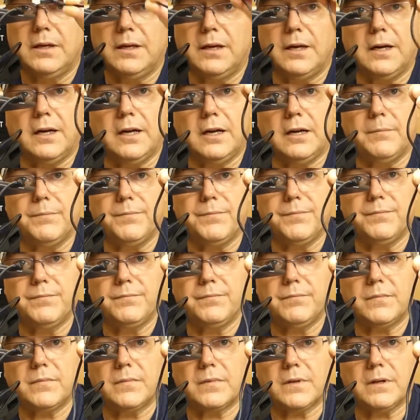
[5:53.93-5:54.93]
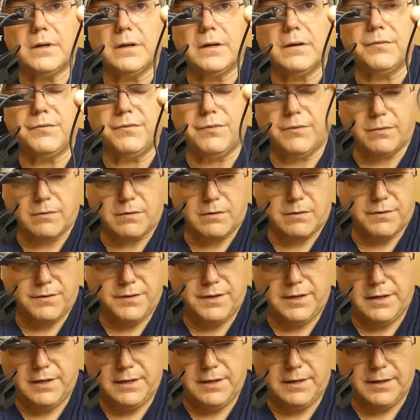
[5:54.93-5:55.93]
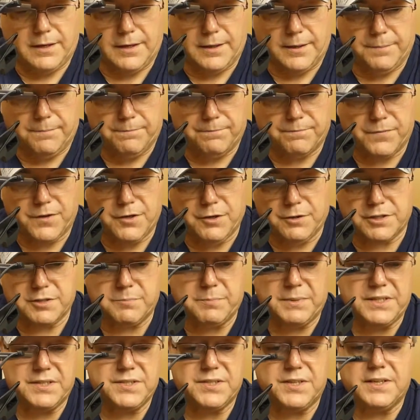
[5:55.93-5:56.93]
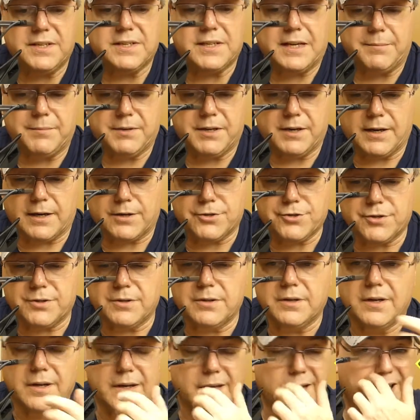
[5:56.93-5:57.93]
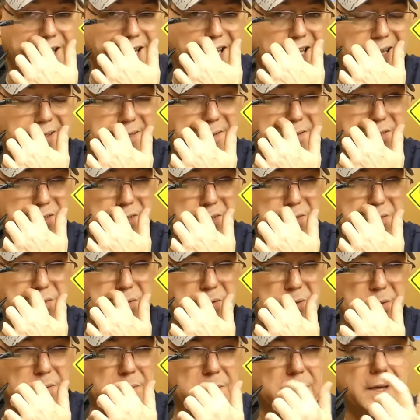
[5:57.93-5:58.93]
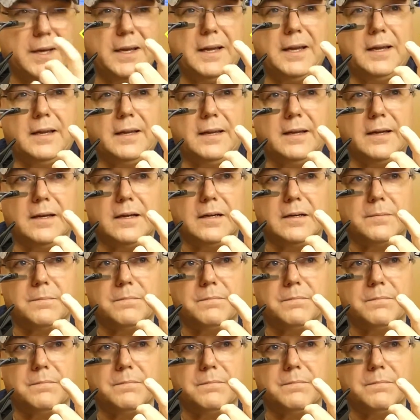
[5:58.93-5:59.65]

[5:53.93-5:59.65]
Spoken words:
for the USB-C type connection. And there's also a